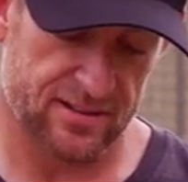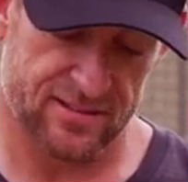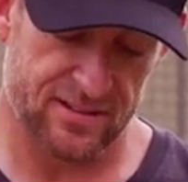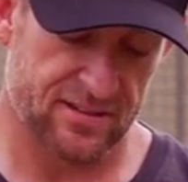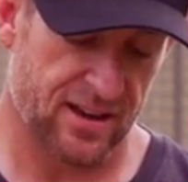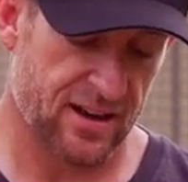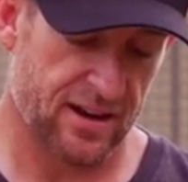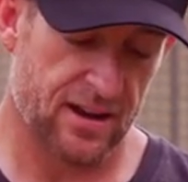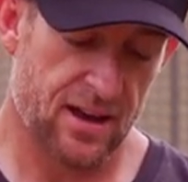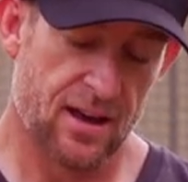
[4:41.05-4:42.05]
This is
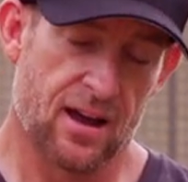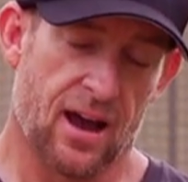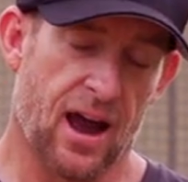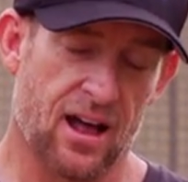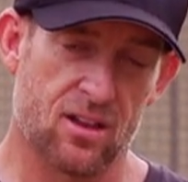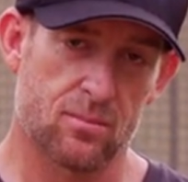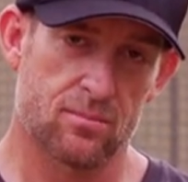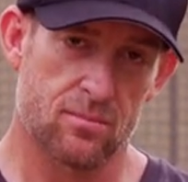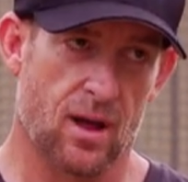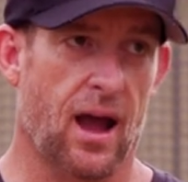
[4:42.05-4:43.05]
a
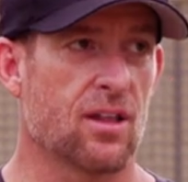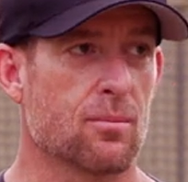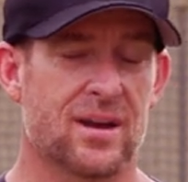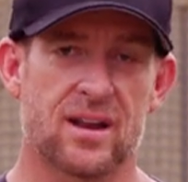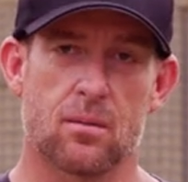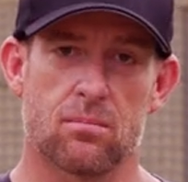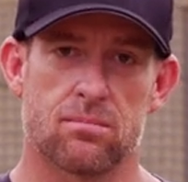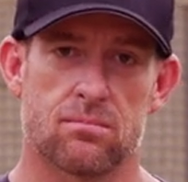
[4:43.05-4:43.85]
aluminum